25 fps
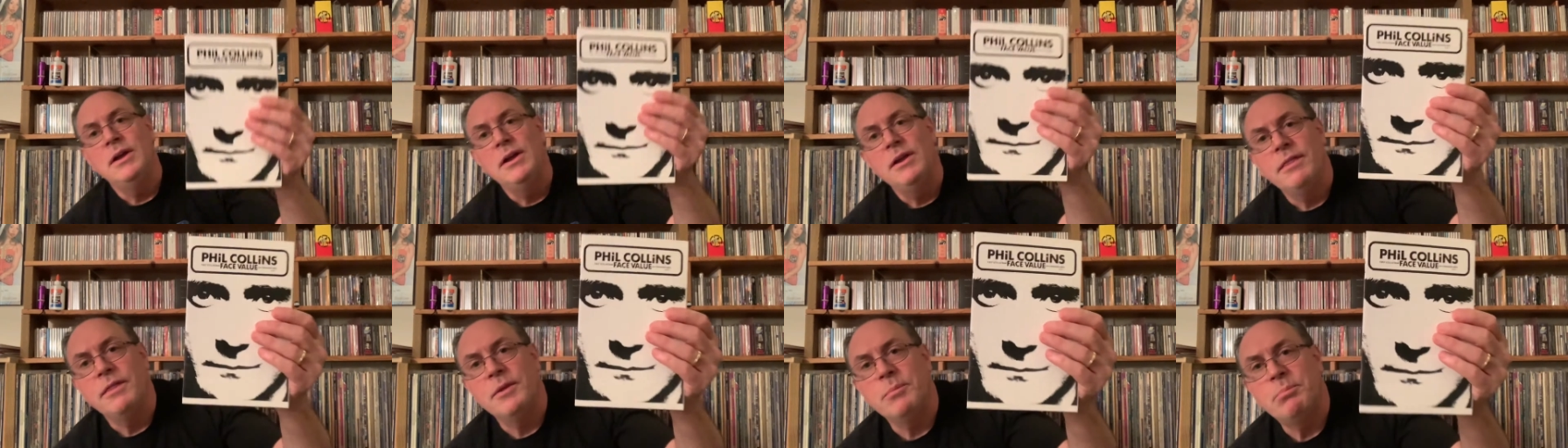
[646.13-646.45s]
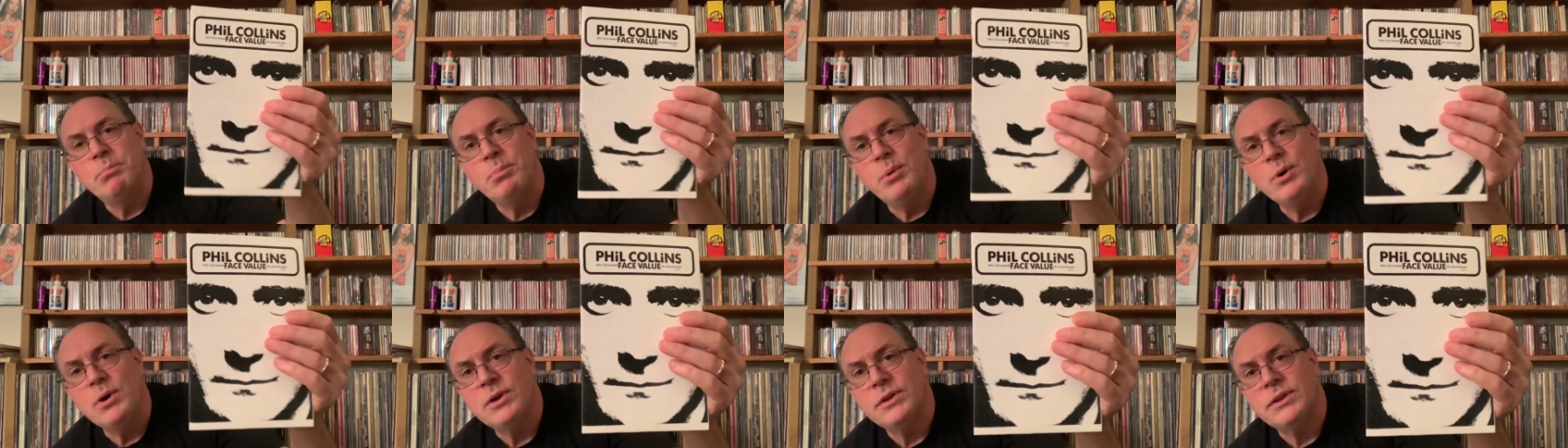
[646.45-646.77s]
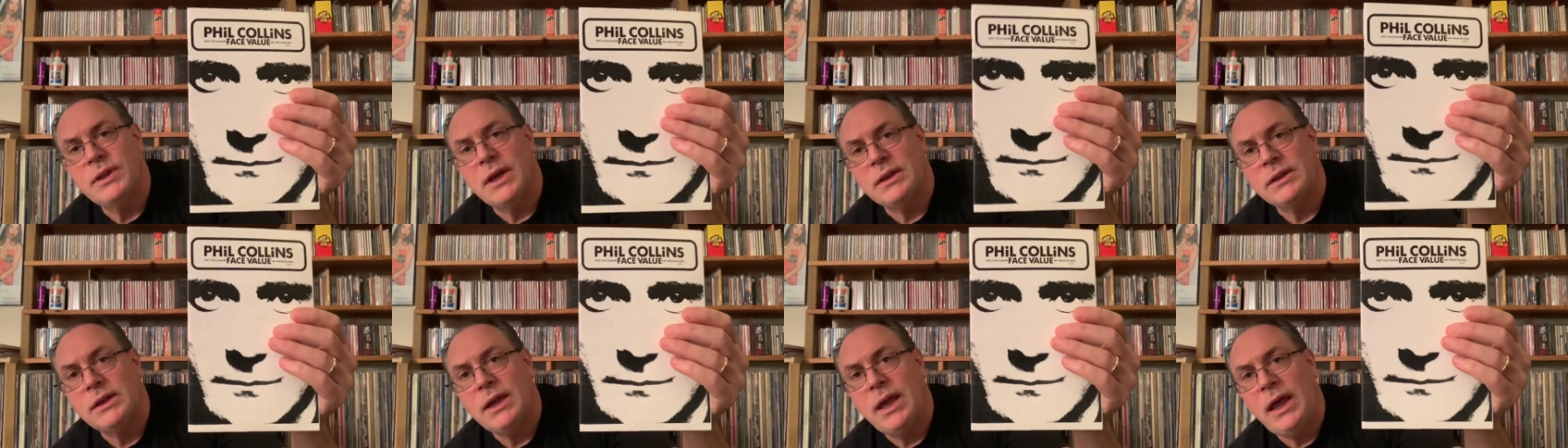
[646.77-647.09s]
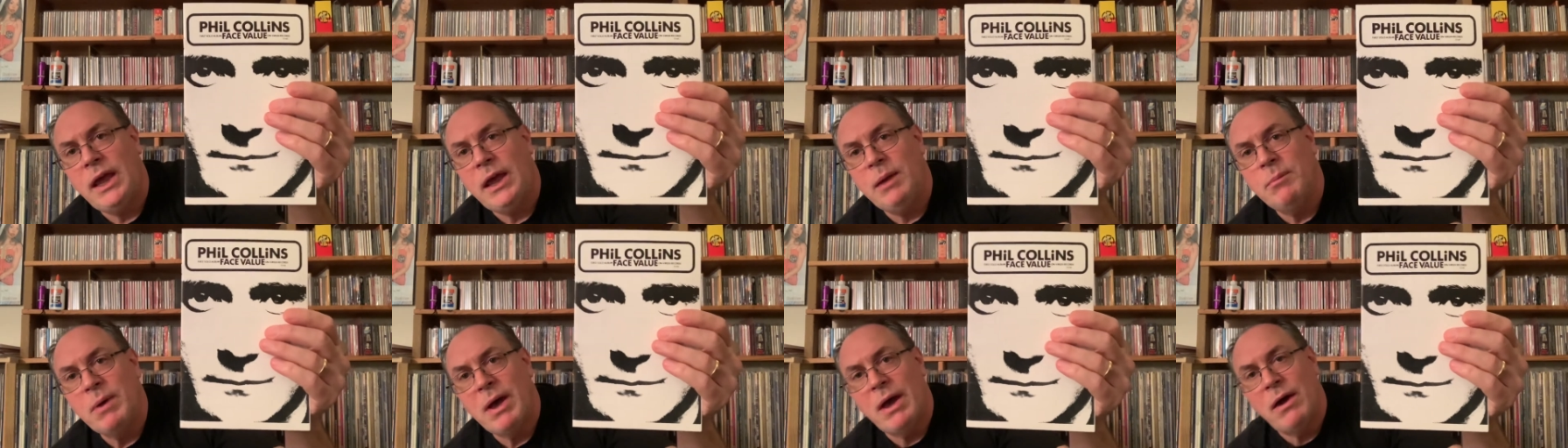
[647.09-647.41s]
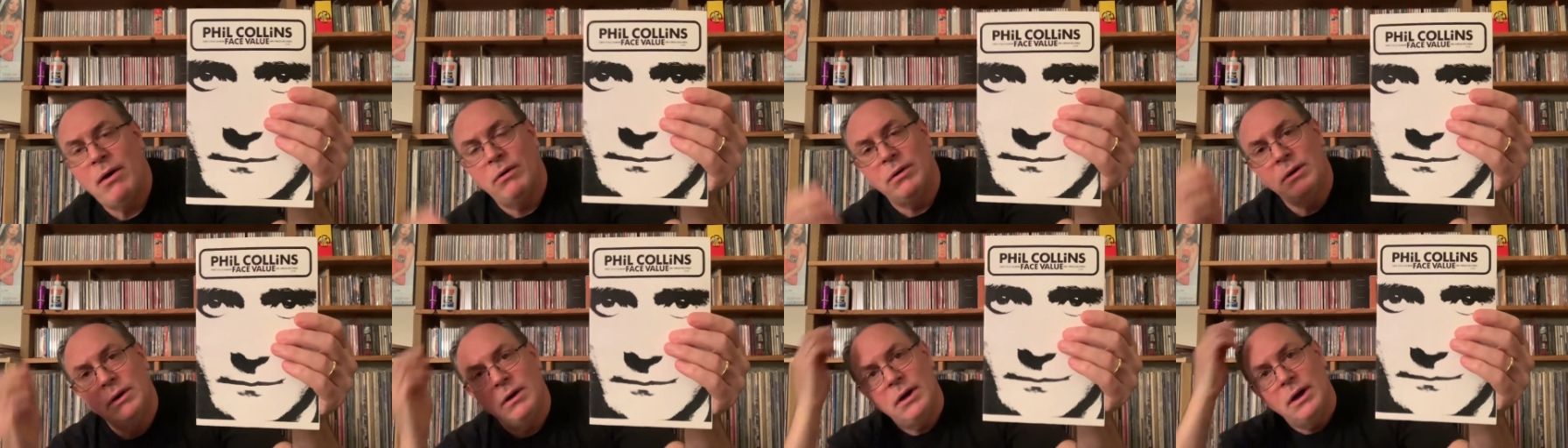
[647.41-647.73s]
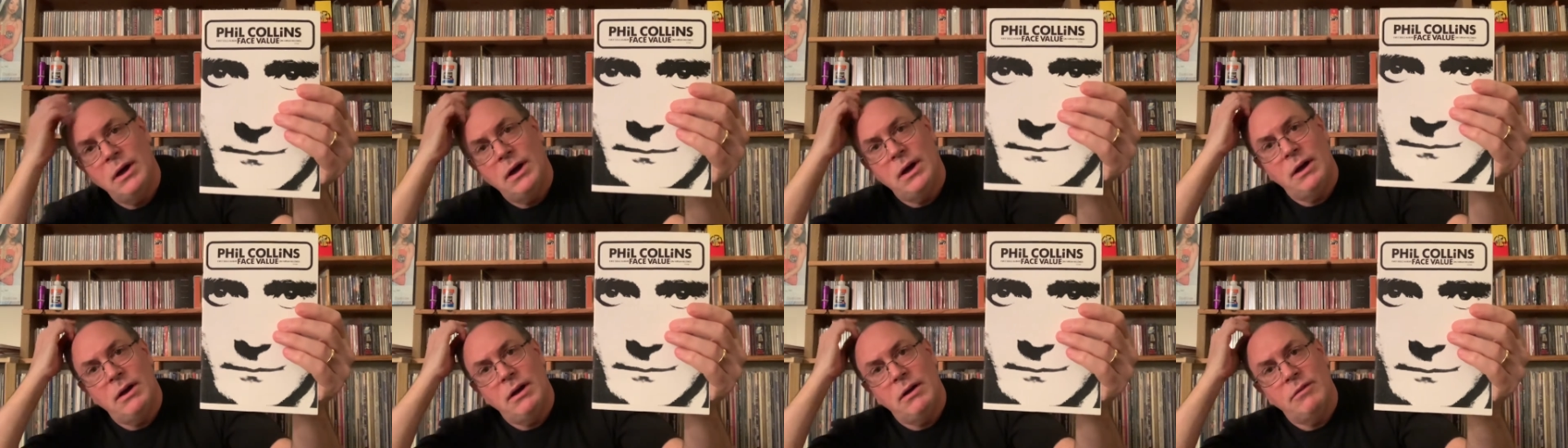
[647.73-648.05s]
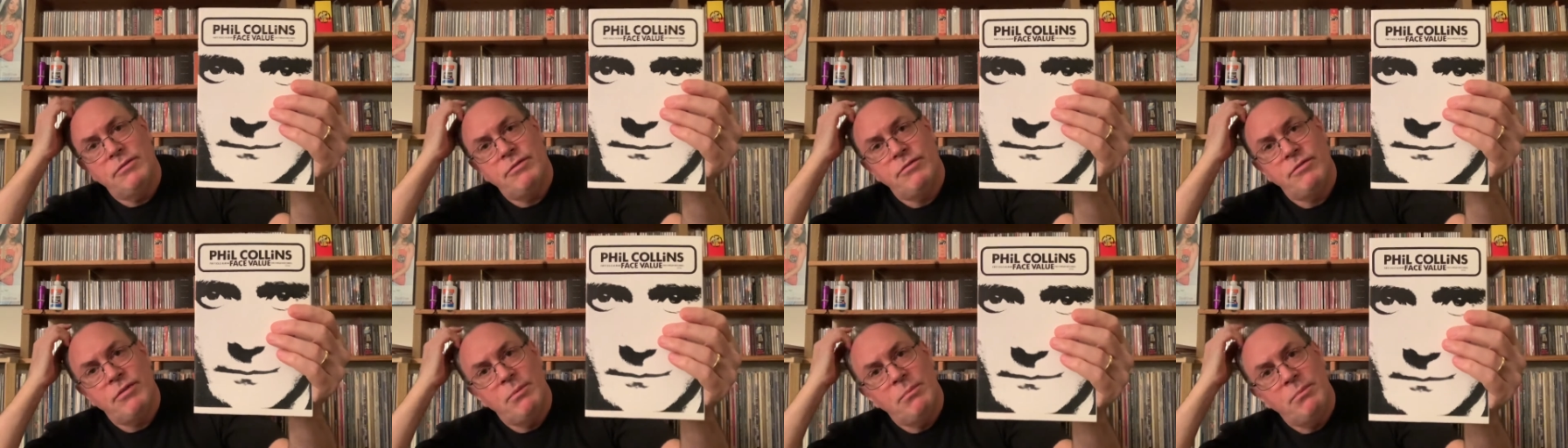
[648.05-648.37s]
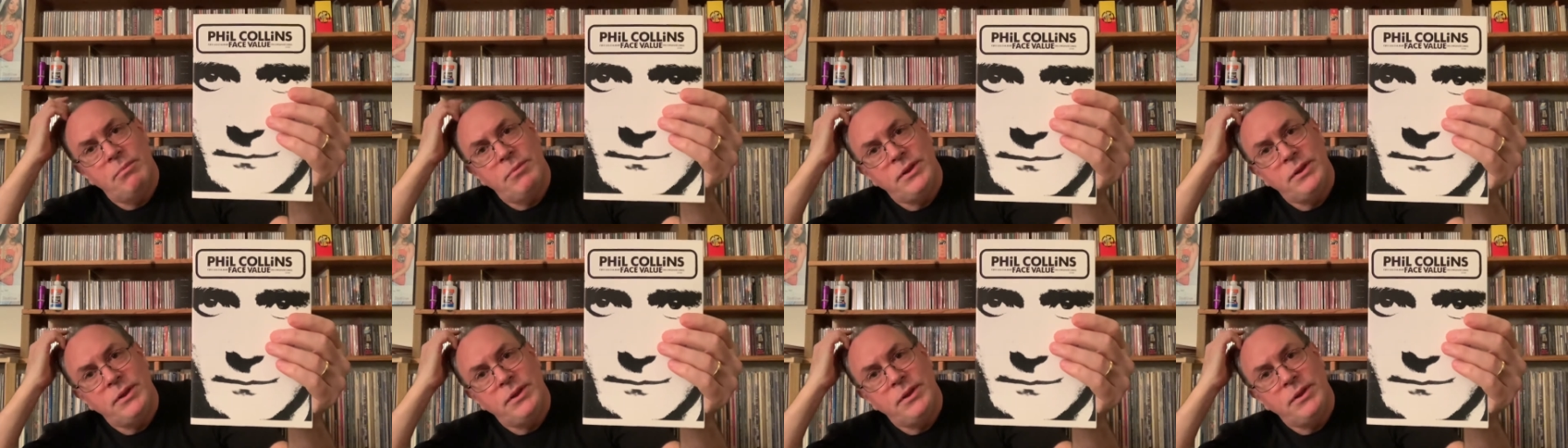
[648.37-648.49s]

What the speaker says: book that came out from